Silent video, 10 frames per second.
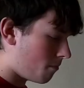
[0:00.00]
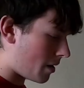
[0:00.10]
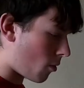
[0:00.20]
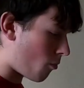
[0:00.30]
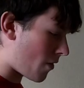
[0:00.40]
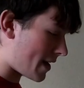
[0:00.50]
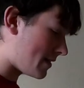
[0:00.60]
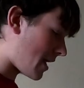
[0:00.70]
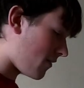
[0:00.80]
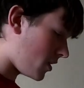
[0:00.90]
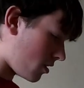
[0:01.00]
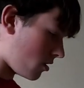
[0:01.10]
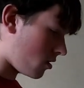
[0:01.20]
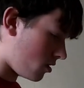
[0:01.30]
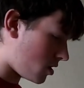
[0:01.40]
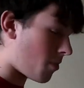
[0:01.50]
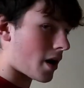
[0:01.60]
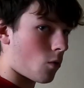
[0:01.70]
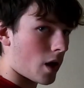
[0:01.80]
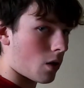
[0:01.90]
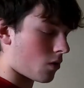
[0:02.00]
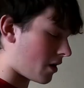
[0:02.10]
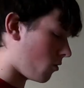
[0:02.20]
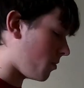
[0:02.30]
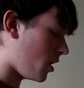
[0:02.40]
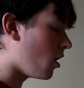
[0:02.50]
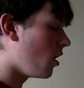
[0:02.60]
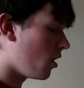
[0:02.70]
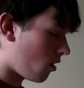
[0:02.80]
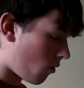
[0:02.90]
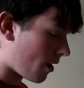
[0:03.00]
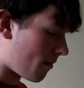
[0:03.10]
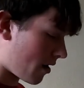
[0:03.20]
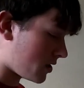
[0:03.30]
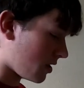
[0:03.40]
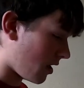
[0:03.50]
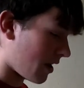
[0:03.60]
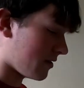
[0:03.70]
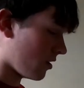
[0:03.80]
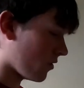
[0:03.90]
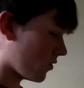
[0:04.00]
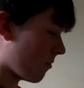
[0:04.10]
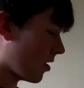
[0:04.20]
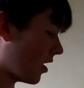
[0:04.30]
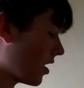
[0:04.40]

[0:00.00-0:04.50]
Bit more brand savvy than to buy a Wake one, that would be quite embarrassing as it goes on a bike.